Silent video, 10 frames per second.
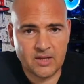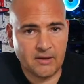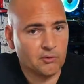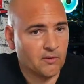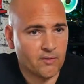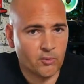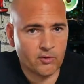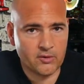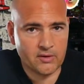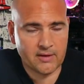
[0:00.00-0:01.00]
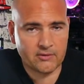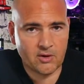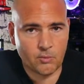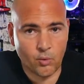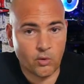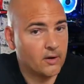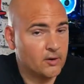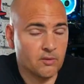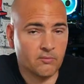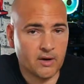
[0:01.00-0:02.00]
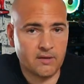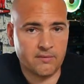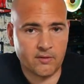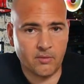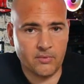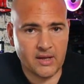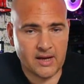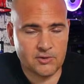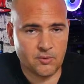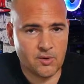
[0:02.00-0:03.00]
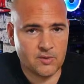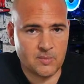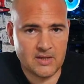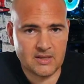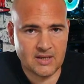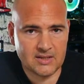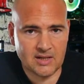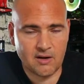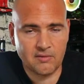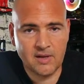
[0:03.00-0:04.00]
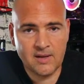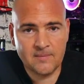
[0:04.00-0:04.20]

into a folder on your desktop, or you can run it from the actual USB stick itself